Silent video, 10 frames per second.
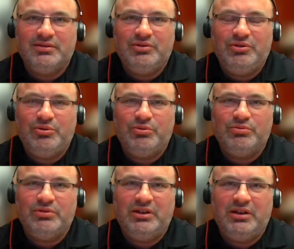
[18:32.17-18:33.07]
you know
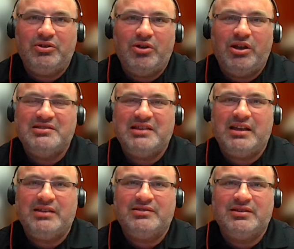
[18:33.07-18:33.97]
in, in god's
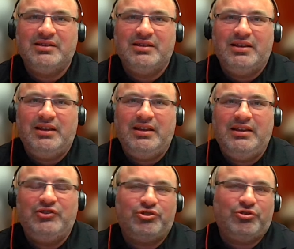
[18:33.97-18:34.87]
eyes
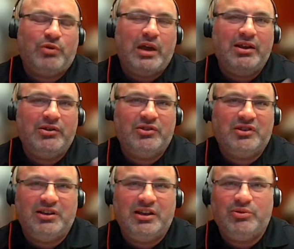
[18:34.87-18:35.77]
he's trying to
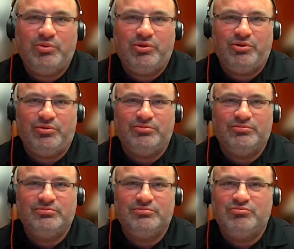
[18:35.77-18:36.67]
connect with you
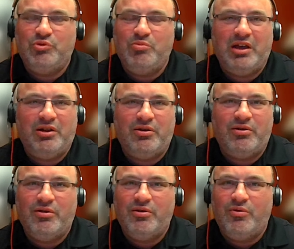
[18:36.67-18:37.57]
no matter
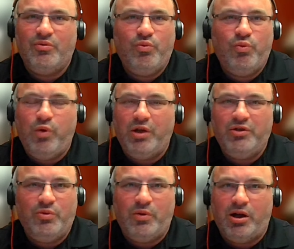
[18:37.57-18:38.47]
what
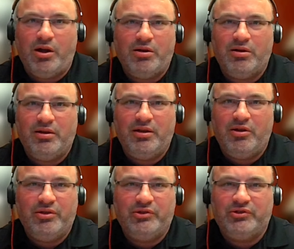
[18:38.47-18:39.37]
you are
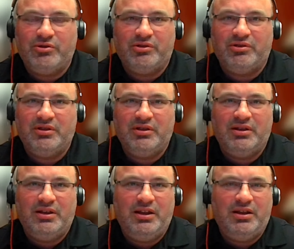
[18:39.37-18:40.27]
on this earth
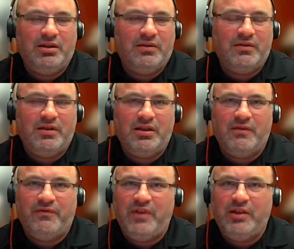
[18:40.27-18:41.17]
in a in a
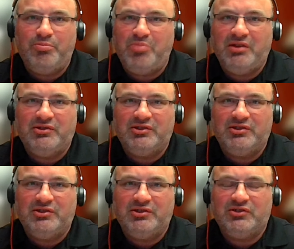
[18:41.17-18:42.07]
faith-based
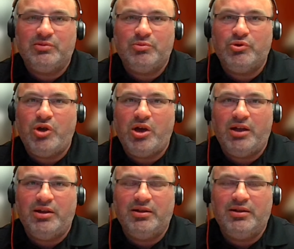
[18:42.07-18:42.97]
system or
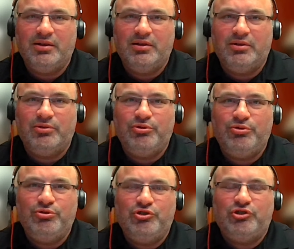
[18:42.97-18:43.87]
not you,
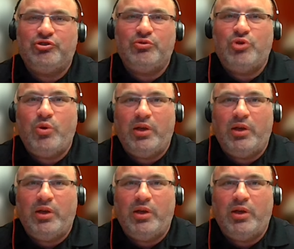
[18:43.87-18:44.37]
you just don't know it